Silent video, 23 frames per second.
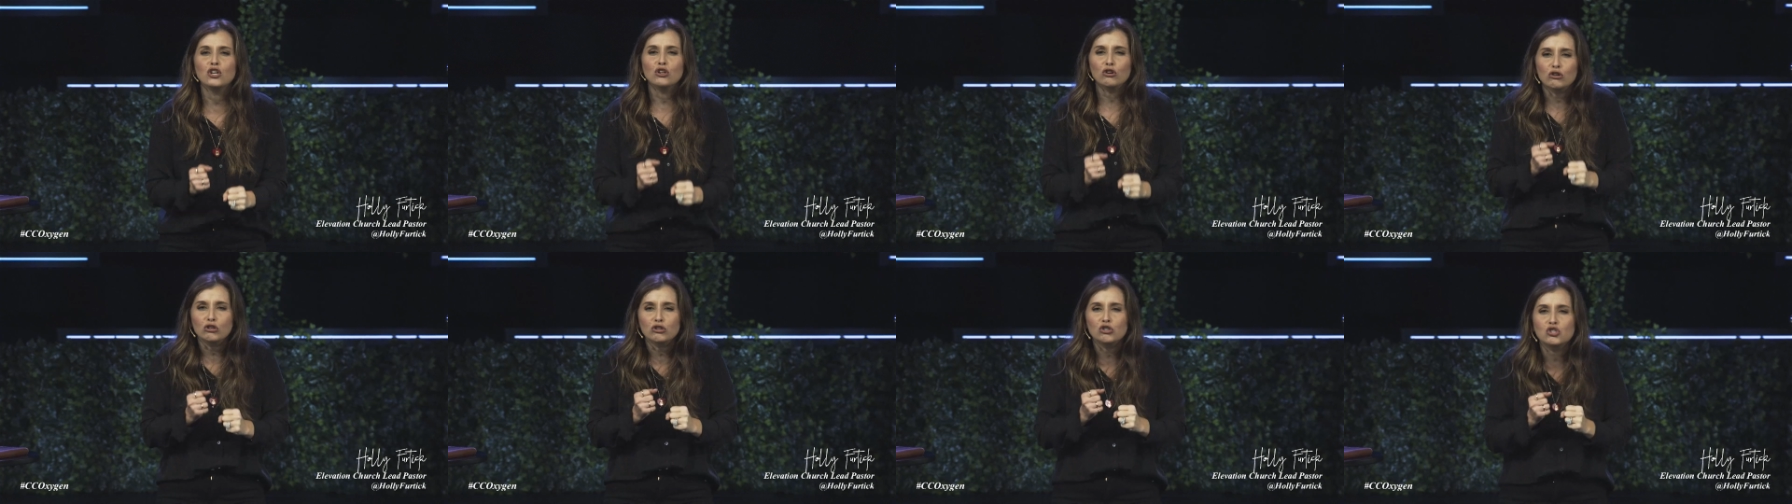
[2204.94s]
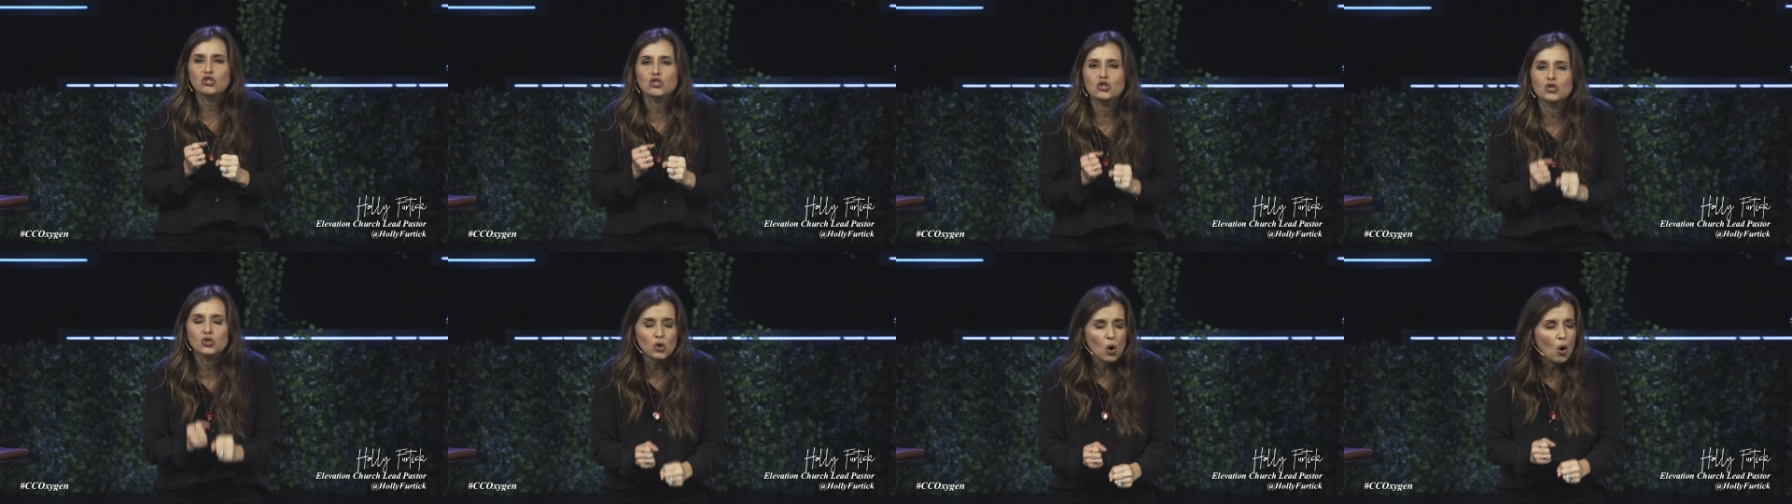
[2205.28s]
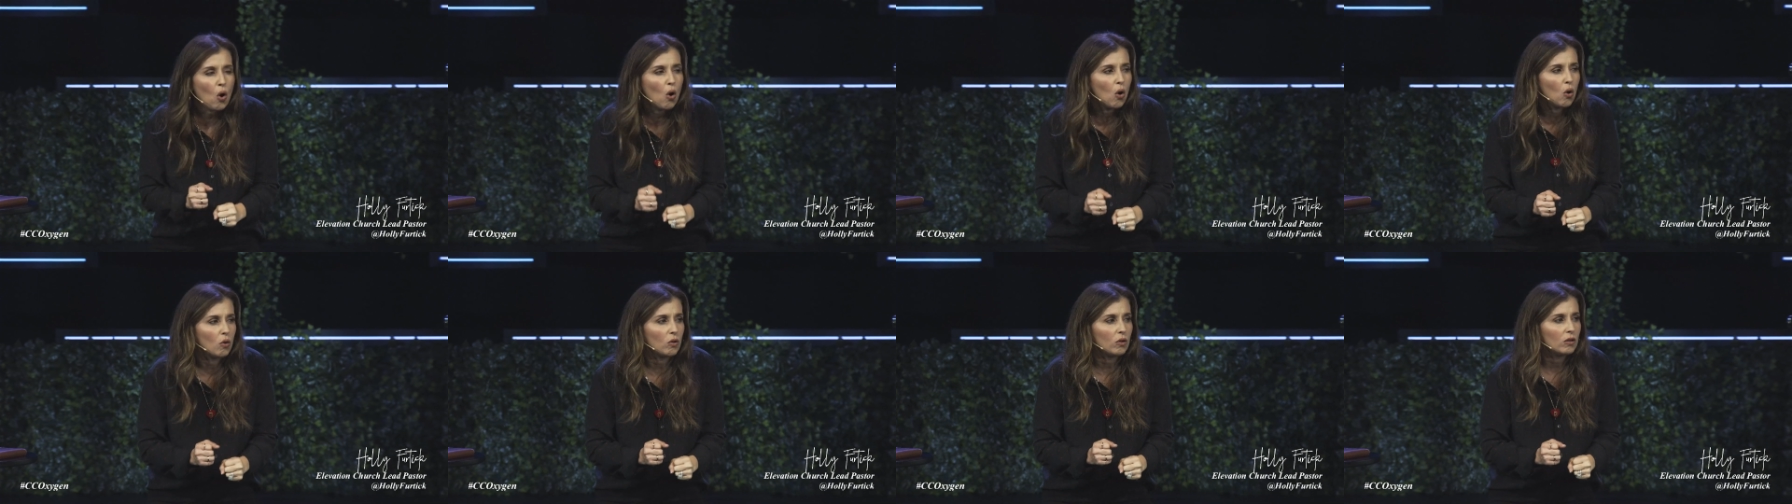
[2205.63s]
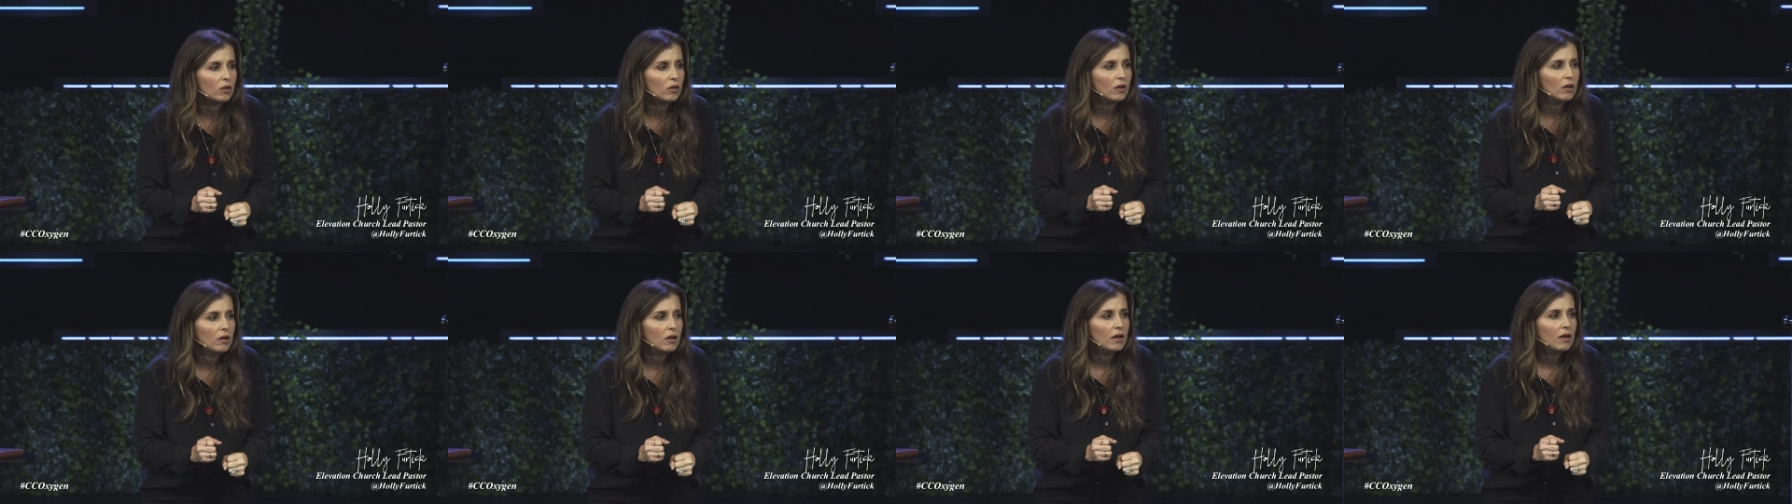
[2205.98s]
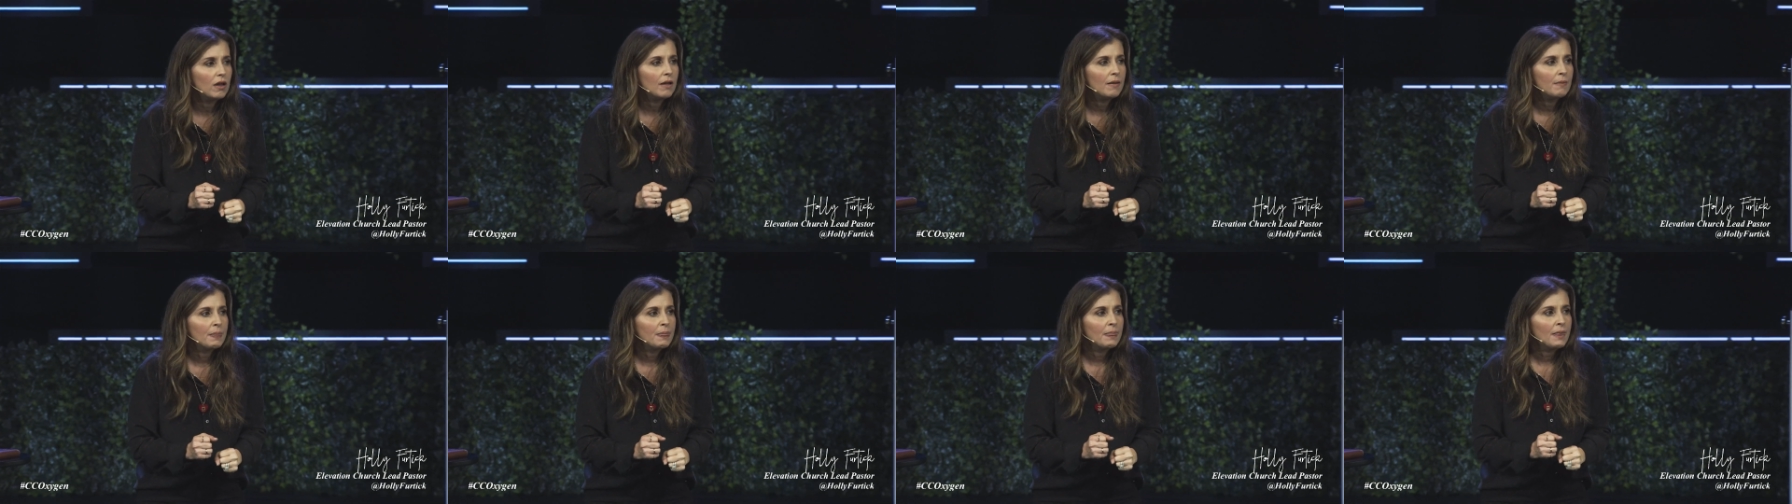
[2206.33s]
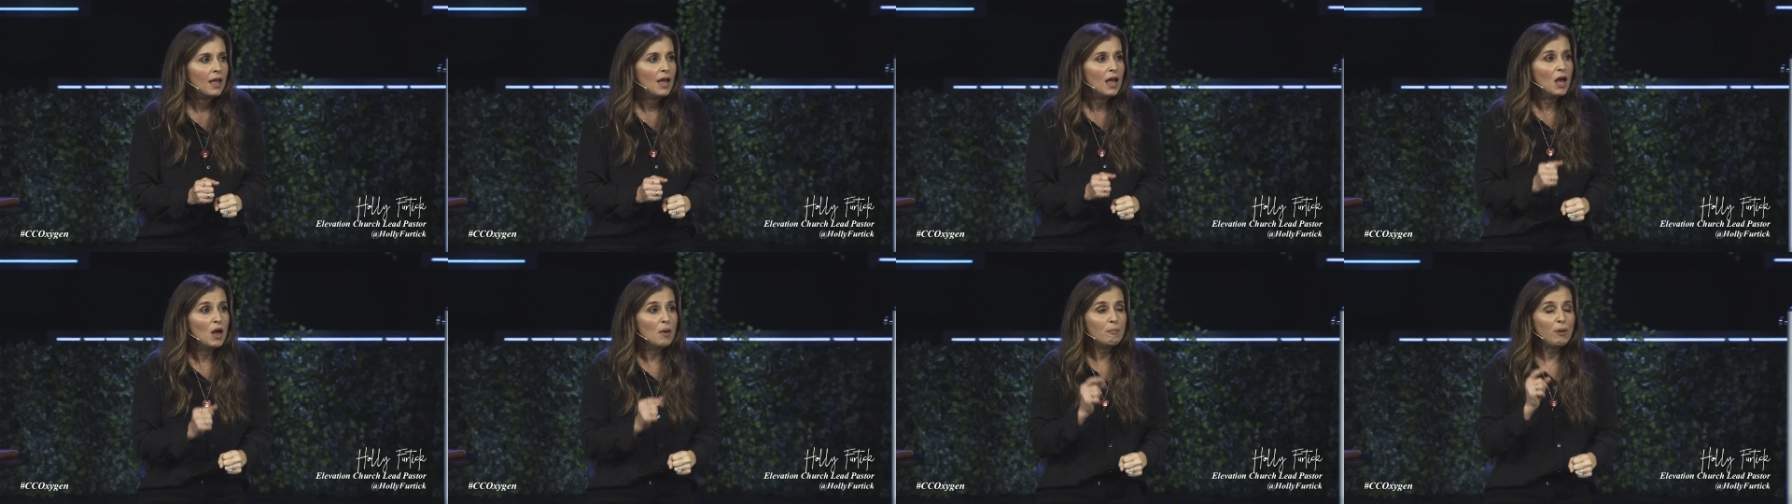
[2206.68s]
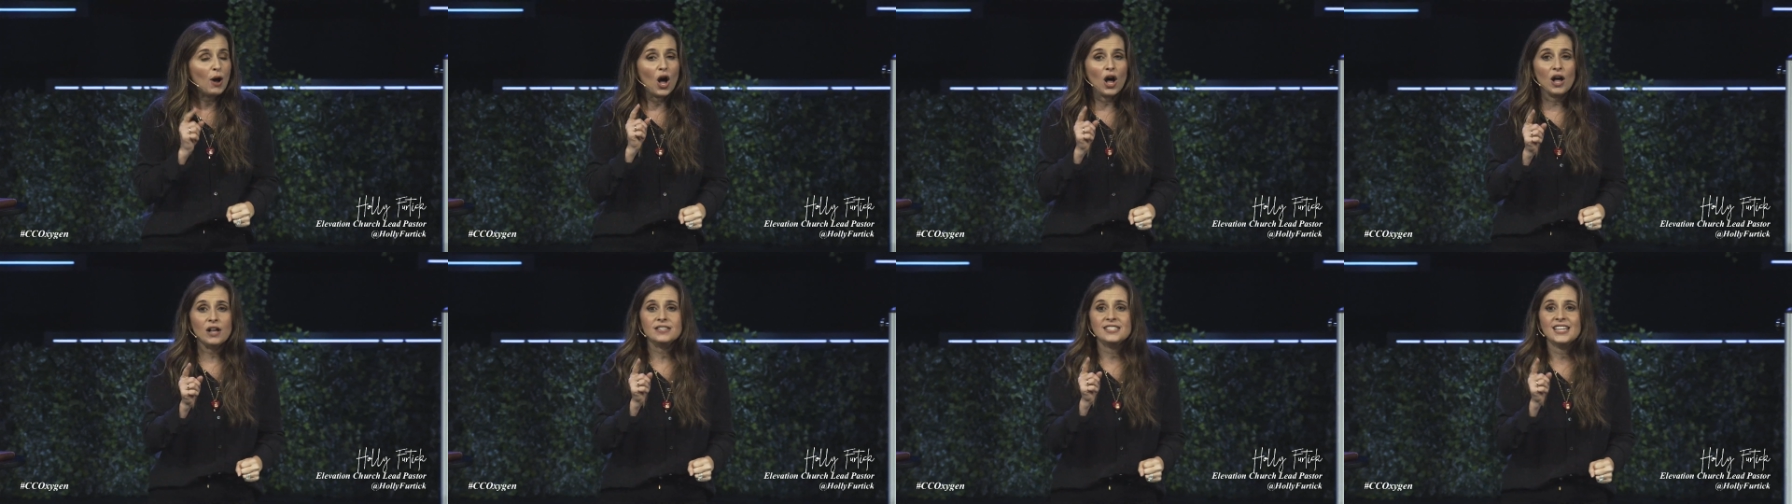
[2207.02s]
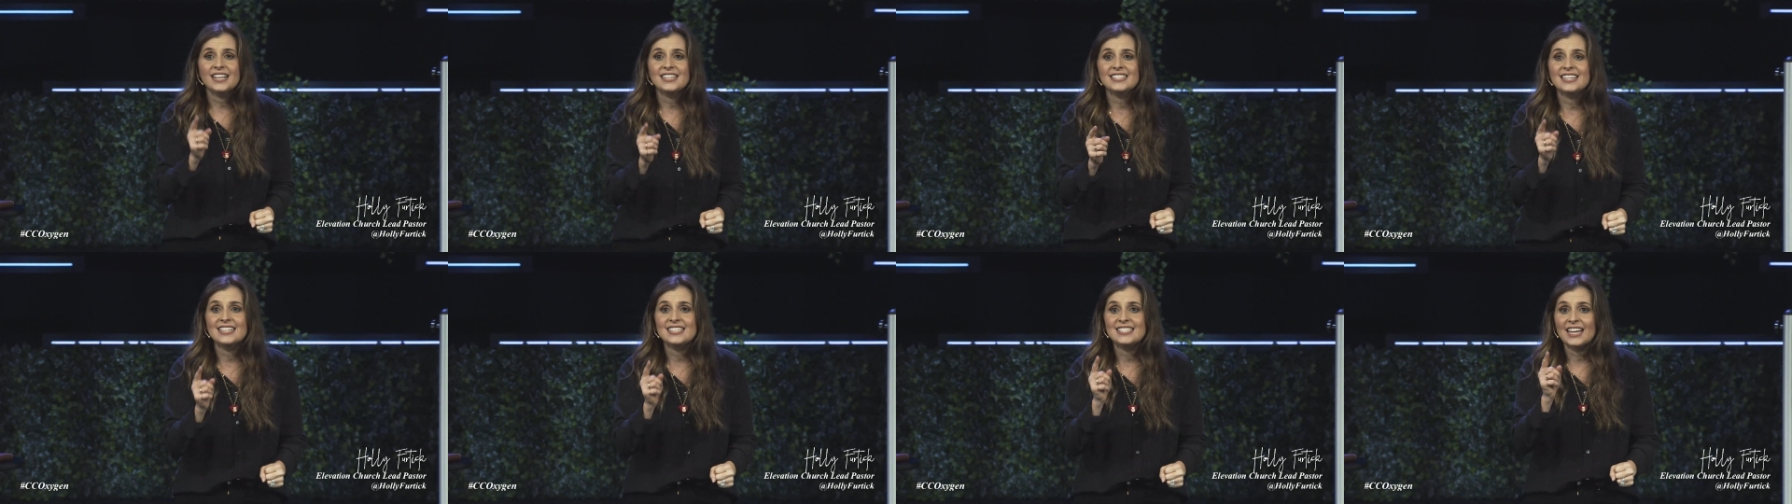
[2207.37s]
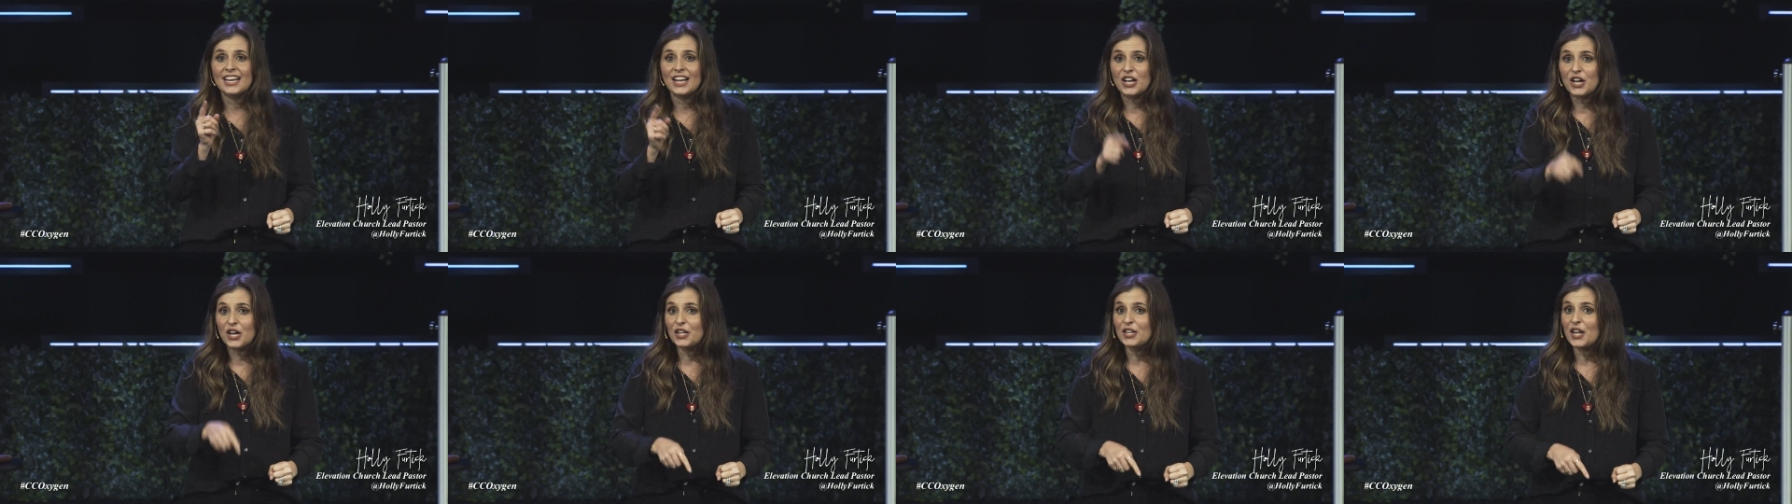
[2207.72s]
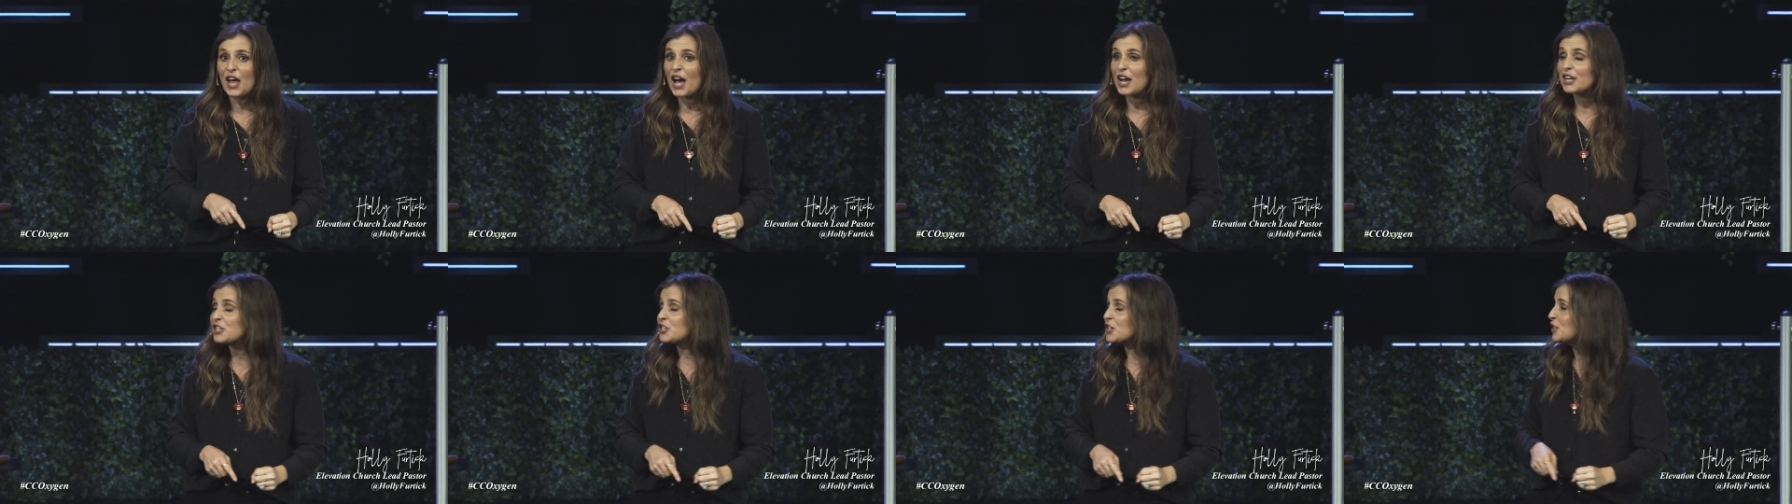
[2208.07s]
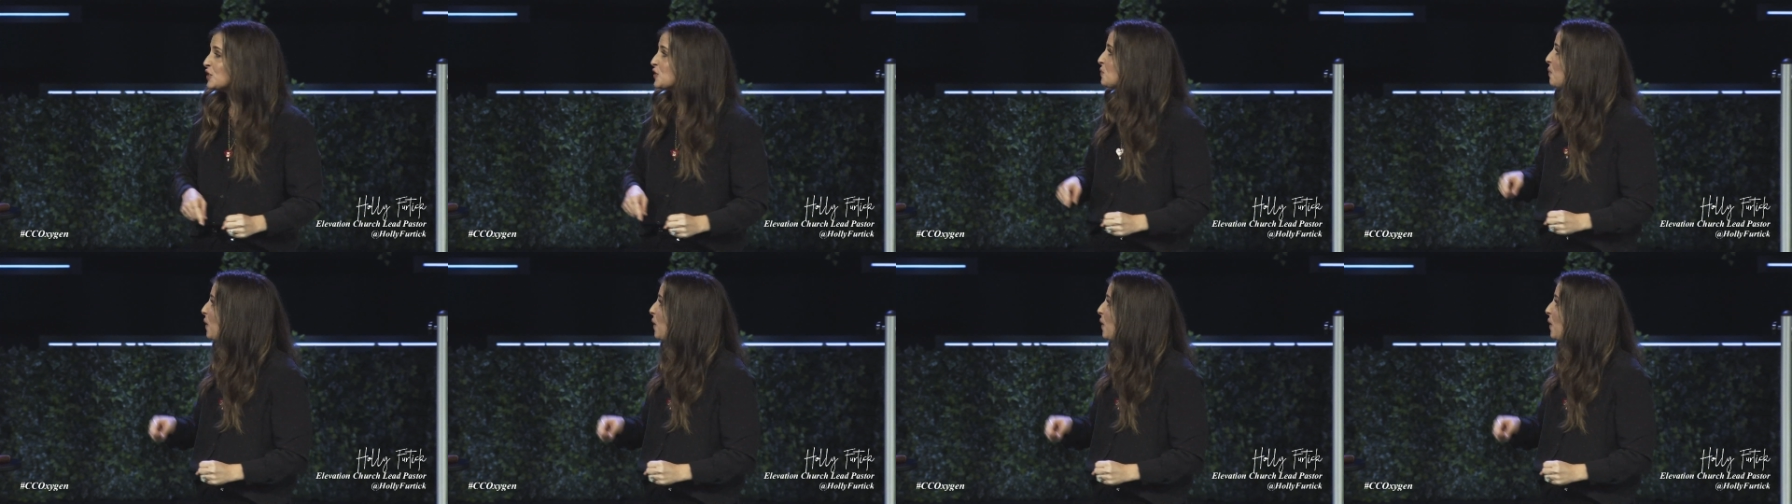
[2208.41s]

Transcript: your soul. Paul tells us in Colossians